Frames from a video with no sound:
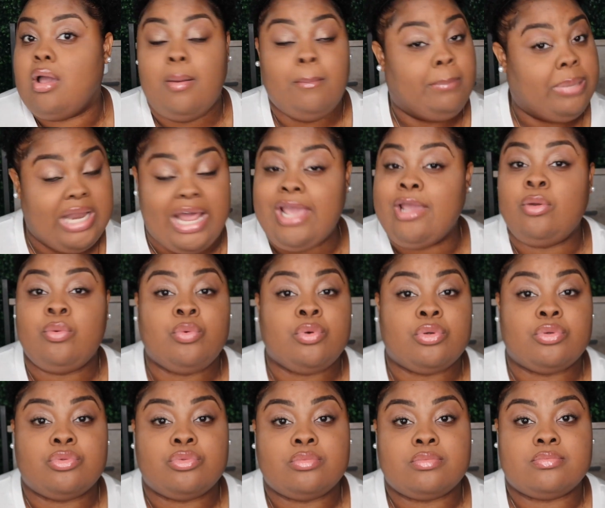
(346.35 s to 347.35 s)
Blank
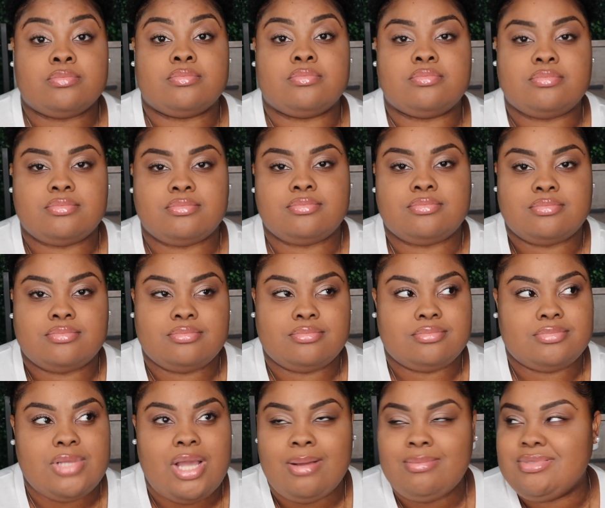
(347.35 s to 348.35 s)
room.
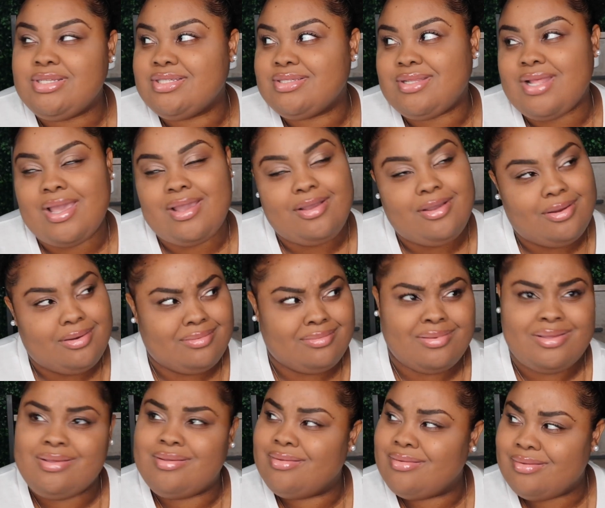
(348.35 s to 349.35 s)
I'm just like, girl,
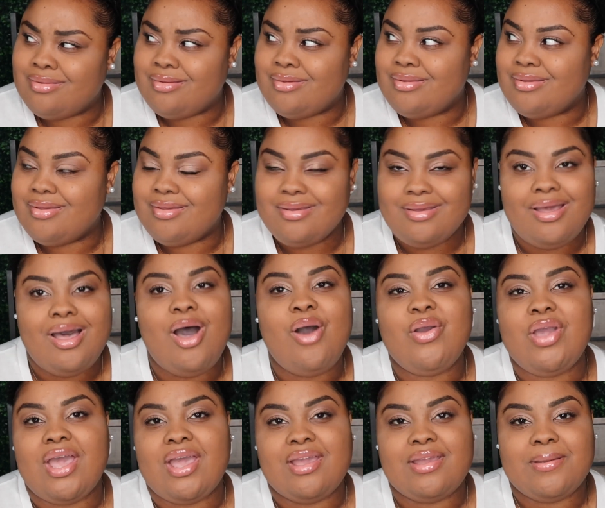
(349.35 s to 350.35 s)

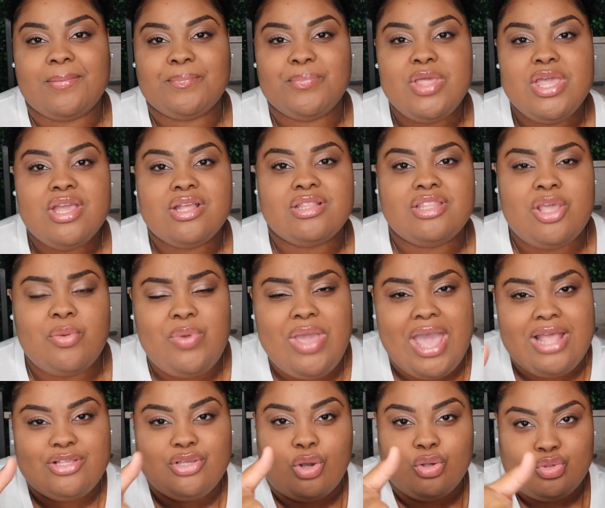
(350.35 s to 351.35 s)
okay. Then we
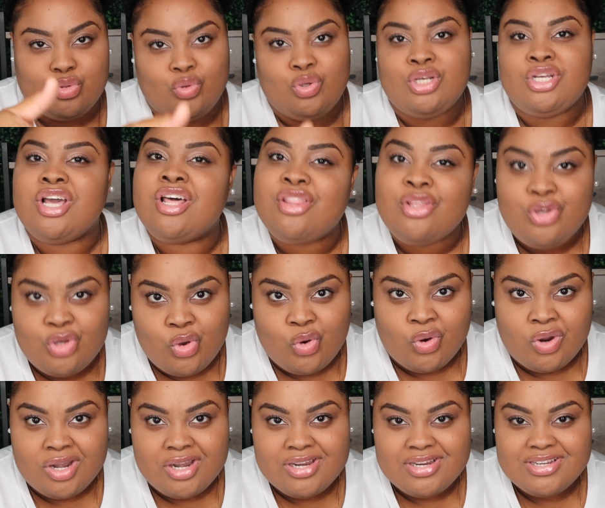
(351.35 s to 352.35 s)
have to go through another
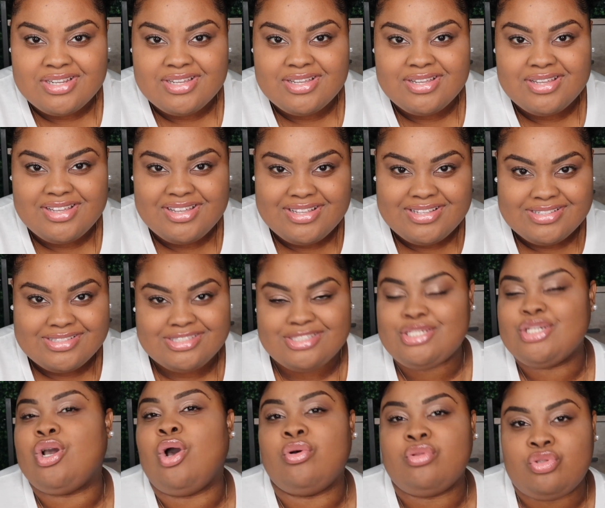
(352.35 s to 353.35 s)
door
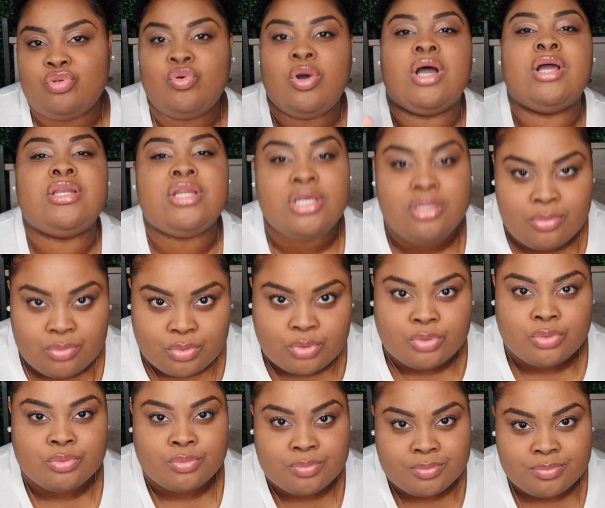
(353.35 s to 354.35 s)
to go through another
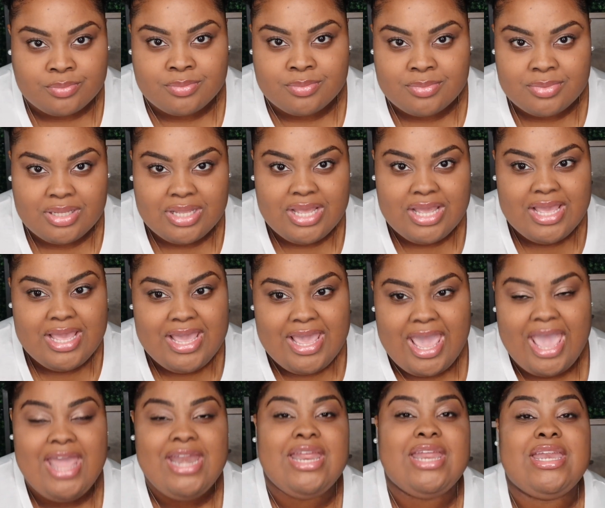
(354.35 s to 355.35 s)
room.
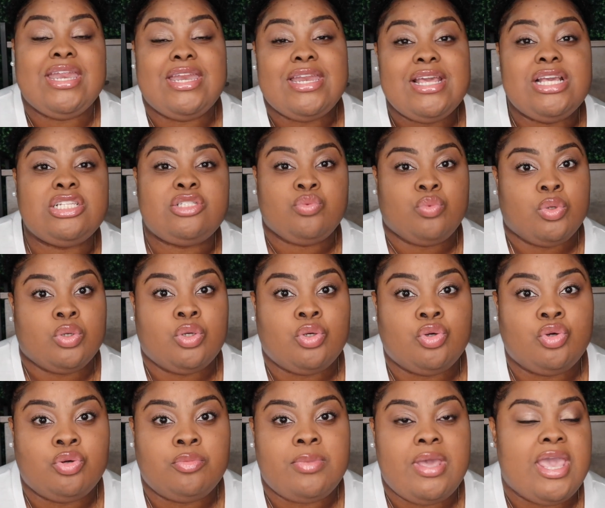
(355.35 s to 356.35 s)
And then in this
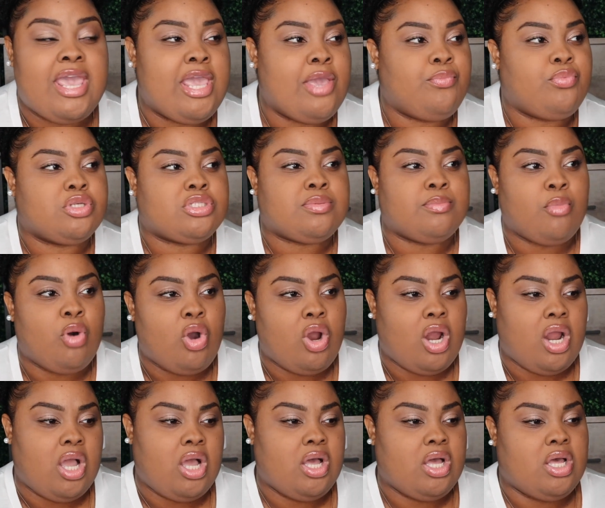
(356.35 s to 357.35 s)
room, it was
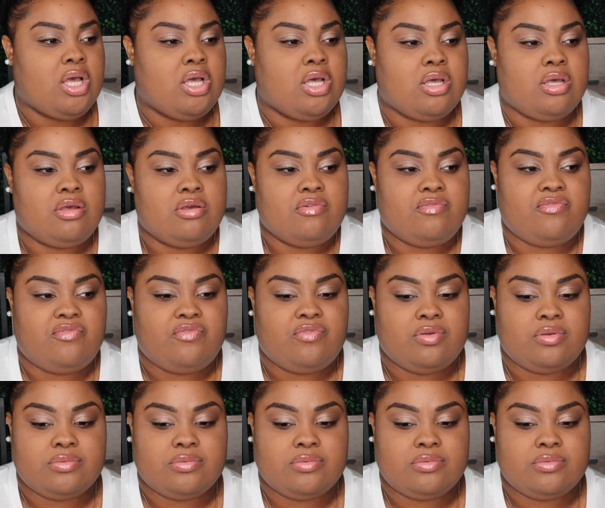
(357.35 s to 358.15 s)
more of